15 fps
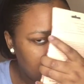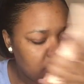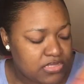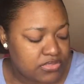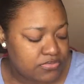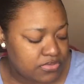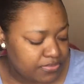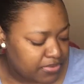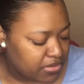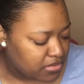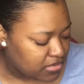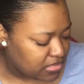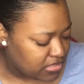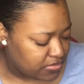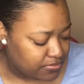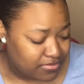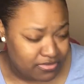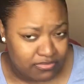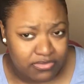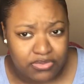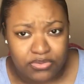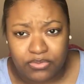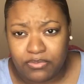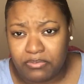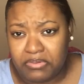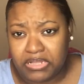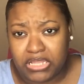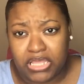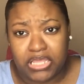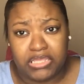This one smells good as well too,
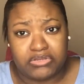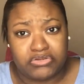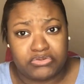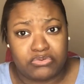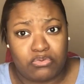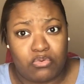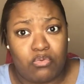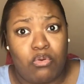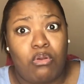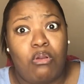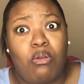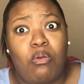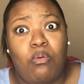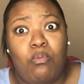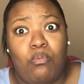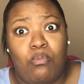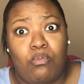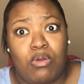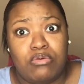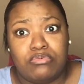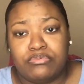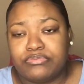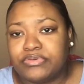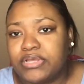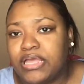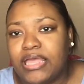but they are strong.